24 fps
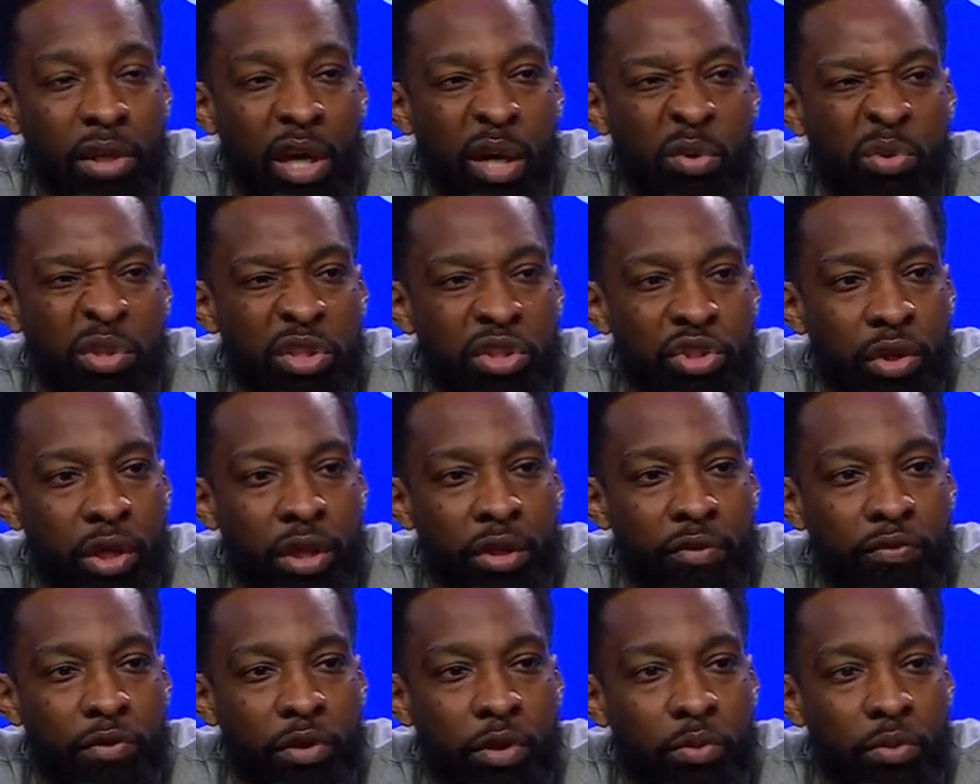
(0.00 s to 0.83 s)
I wouldn't
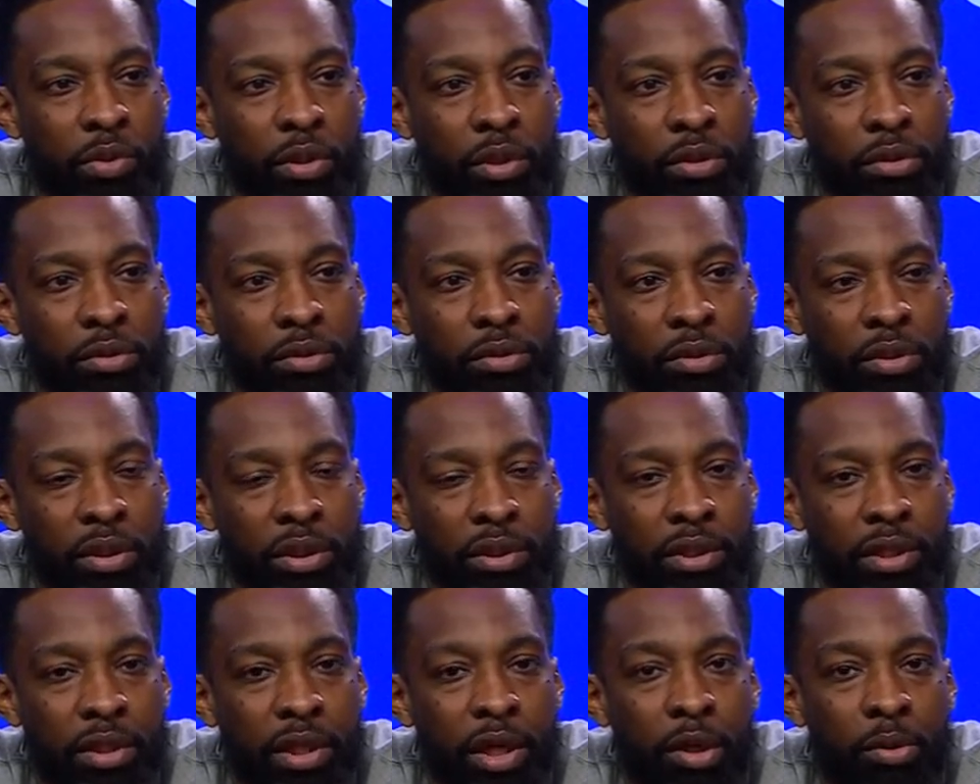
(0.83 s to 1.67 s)
trade it for the world
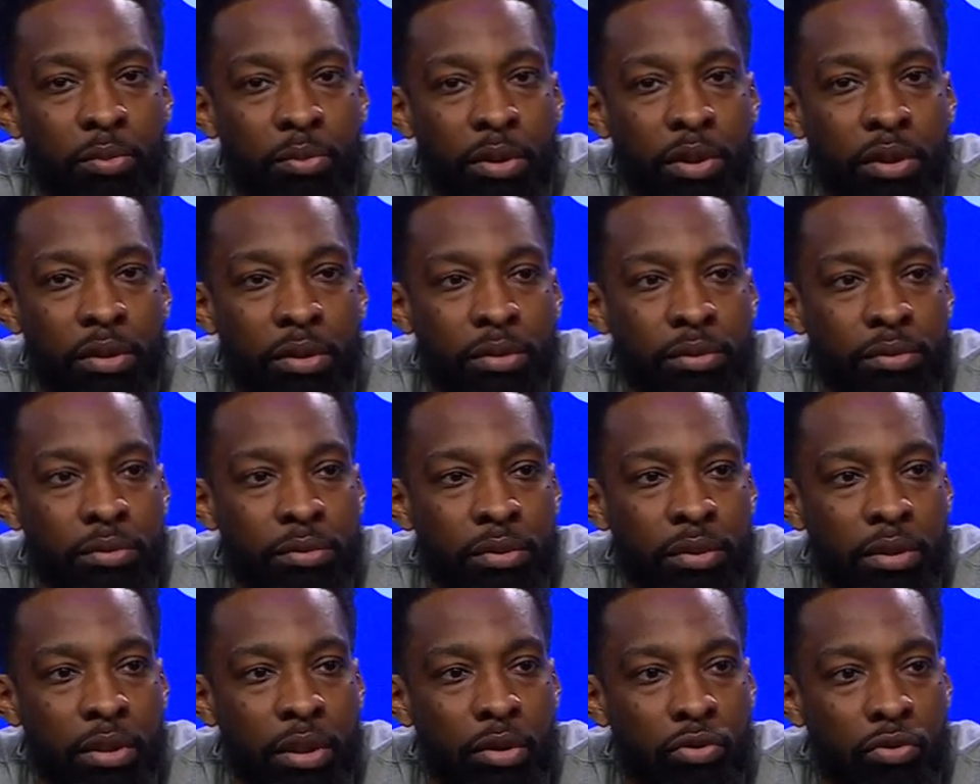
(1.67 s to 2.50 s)
because it helped me,
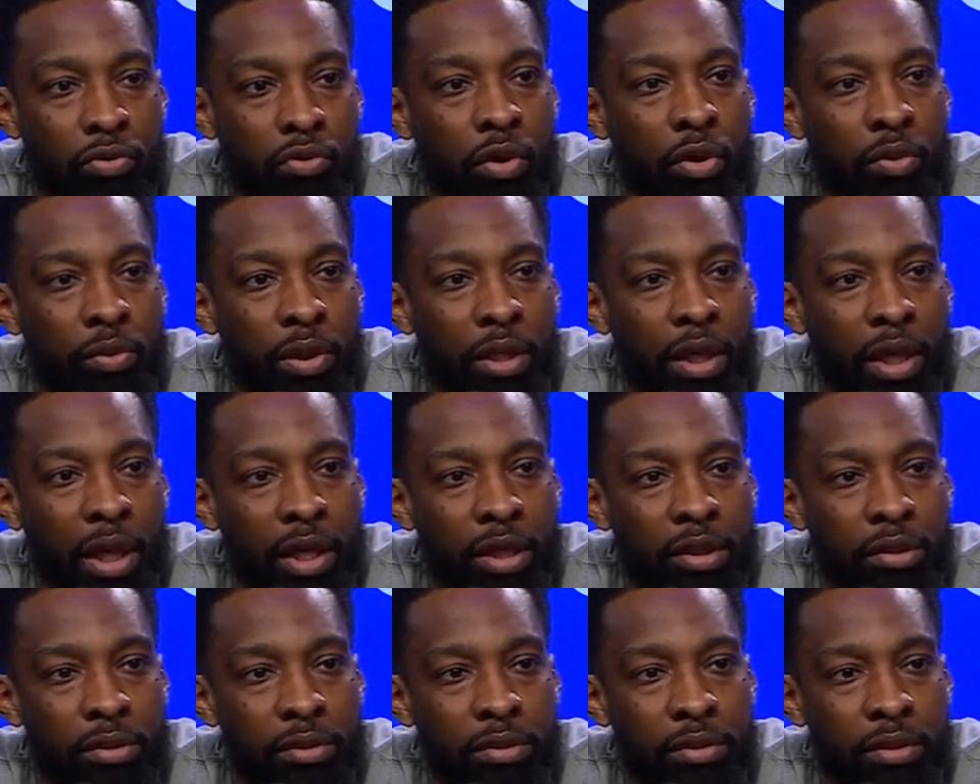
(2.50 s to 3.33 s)
you know, grow in a
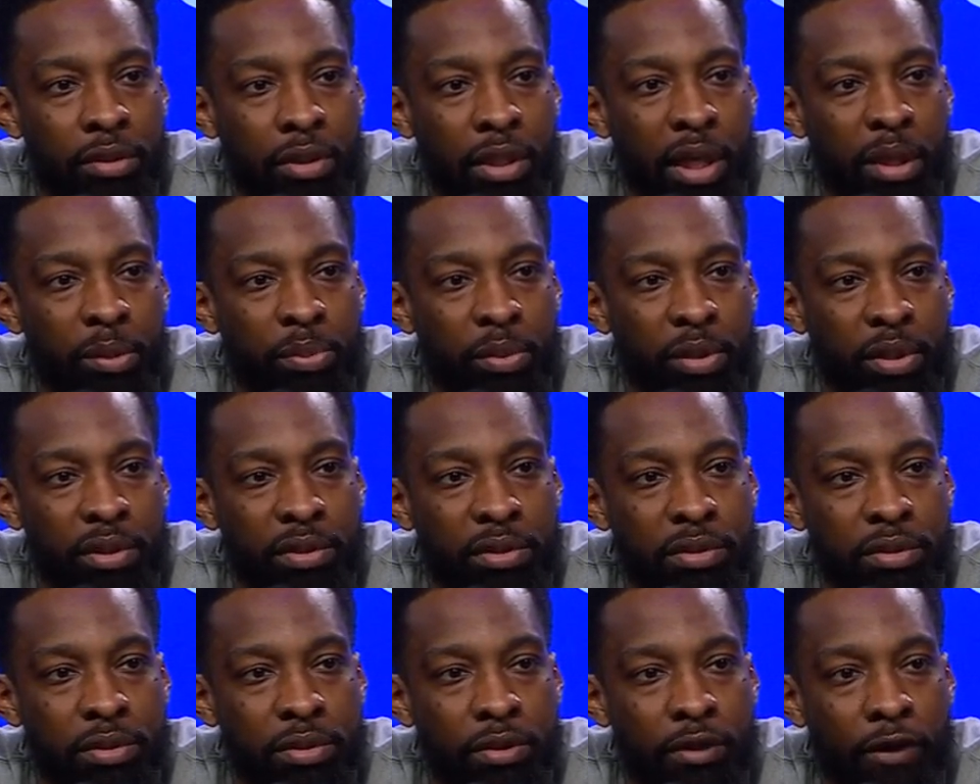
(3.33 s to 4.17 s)
lot of a lot of
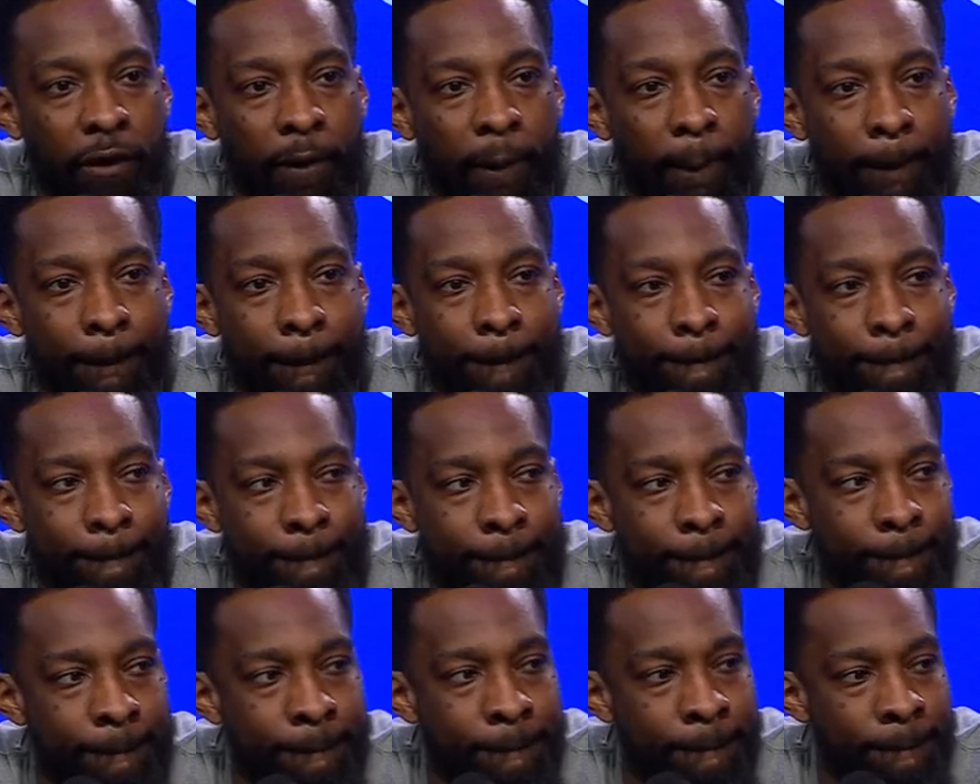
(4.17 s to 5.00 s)
places.
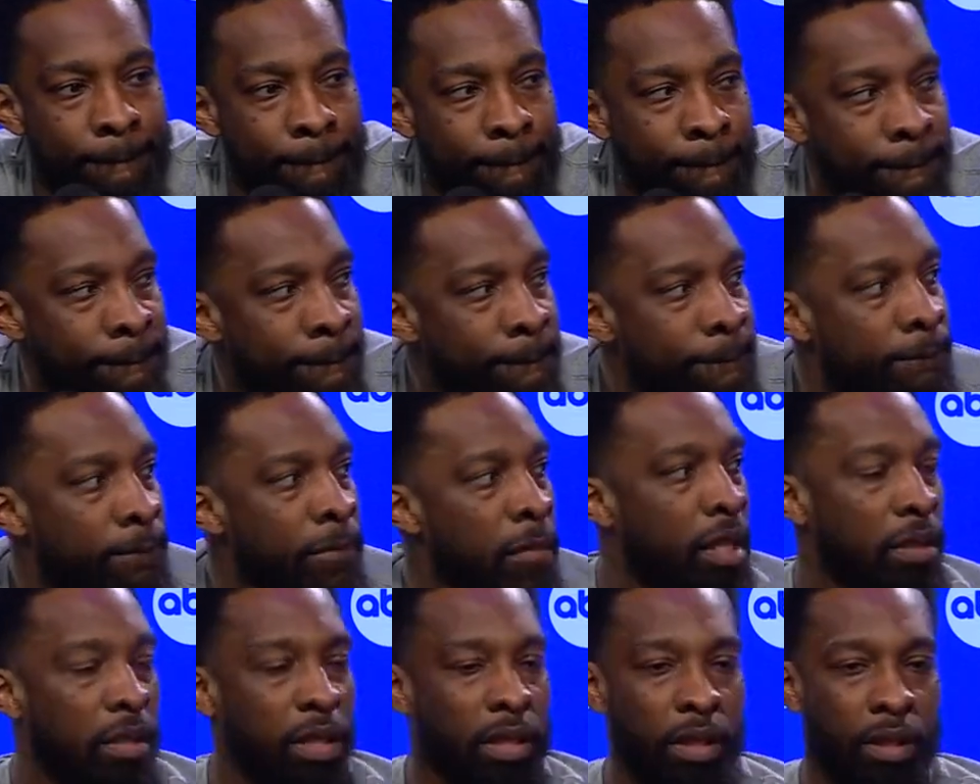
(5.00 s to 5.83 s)
Thank you very much.
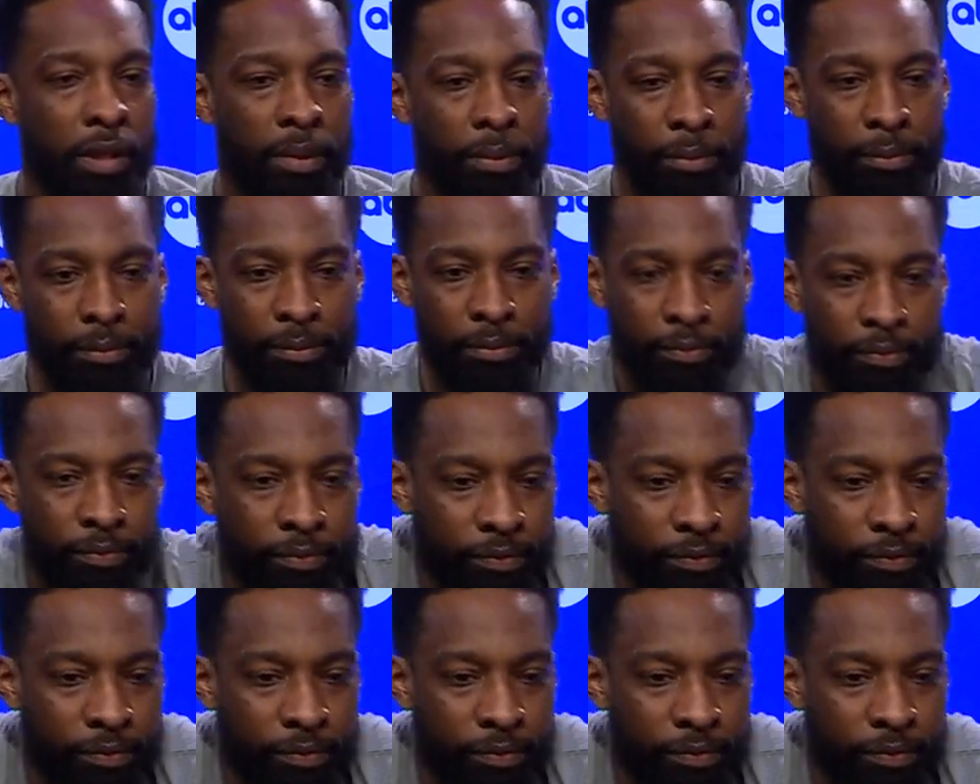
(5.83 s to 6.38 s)
Yep.